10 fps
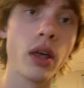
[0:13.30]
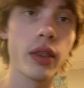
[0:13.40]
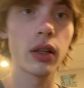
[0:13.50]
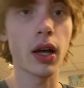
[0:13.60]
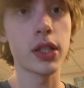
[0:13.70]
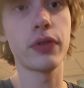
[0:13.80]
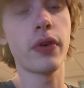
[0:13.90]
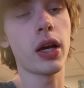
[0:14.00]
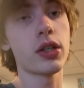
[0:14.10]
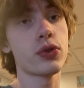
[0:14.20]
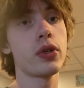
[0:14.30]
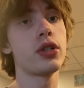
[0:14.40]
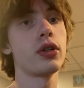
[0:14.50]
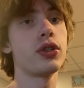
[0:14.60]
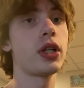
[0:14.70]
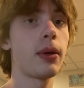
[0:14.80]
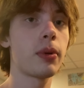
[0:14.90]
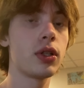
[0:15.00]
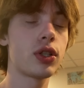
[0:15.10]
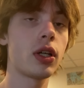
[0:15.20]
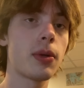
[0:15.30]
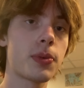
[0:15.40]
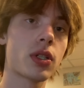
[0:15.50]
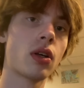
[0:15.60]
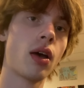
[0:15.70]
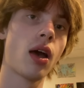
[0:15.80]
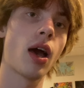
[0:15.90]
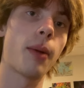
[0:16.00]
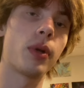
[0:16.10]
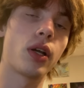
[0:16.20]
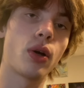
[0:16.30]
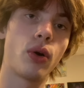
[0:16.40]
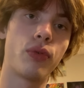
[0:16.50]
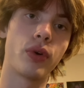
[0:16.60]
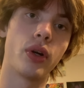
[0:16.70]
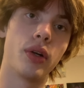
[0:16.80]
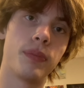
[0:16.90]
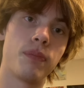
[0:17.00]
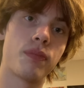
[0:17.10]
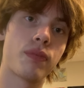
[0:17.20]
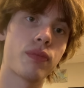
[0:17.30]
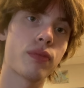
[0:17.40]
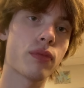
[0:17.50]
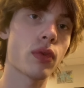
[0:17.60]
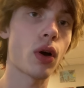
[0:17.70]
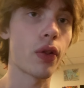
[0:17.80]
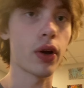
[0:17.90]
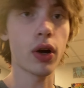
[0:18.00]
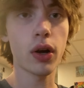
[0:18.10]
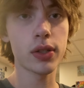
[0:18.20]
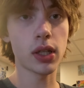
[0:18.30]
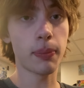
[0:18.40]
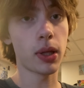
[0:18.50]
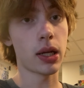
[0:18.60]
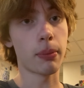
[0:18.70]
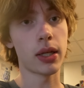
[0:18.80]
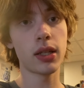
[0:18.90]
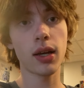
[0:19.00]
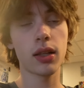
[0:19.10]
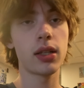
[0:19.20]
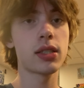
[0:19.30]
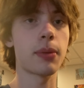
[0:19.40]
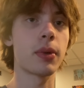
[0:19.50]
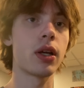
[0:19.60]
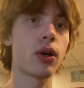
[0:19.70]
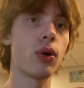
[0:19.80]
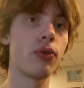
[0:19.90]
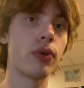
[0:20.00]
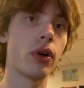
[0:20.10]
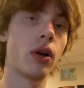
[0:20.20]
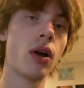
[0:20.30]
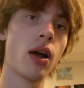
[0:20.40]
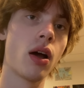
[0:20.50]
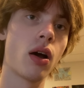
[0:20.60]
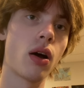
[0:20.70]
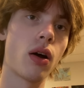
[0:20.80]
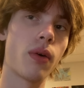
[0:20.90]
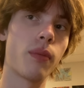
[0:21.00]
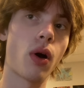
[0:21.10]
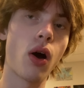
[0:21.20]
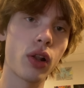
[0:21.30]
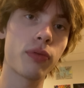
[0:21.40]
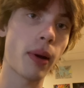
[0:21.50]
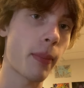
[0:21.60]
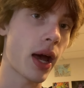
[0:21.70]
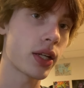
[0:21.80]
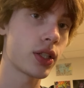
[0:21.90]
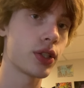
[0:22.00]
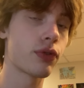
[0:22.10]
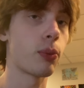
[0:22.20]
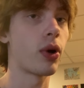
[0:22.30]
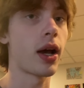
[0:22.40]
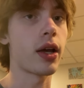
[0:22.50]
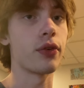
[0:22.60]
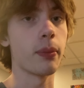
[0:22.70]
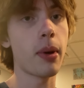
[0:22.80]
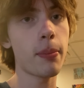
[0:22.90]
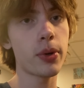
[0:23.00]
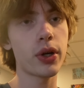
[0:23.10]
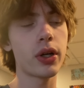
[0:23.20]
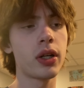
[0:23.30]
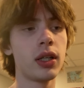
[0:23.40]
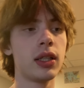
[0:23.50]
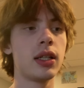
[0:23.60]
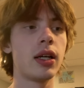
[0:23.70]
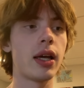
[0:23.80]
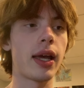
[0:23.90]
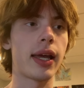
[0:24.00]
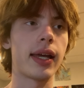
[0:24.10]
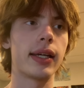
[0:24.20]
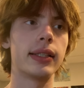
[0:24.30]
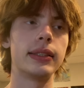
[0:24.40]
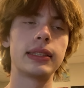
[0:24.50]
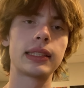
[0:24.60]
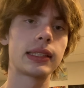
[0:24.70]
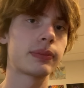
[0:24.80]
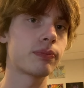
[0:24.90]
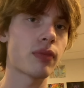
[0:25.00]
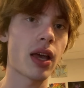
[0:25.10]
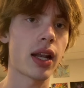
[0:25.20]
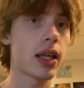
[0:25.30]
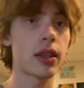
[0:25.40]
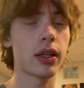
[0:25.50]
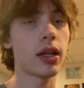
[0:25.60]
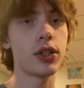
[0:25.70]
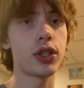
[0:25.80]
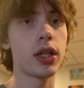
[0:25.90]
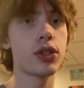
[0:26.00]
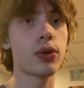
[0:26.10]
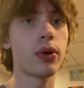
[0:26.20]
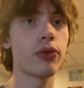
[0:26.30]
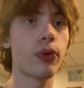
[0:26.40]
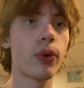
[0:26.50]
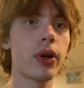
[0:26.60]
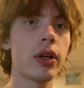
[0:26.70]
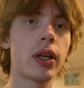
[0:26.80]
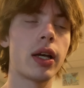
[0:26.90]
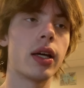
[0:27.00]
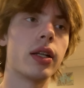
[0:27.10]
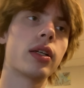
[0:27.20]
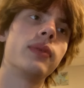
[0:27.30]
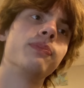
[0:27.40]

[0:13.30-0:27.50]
the Las Vegas Regional Championships. I'm going to go over all the cards I played in my deck list. I'm going to go over all of my matches from what I can remember and anything I'd change going forward. And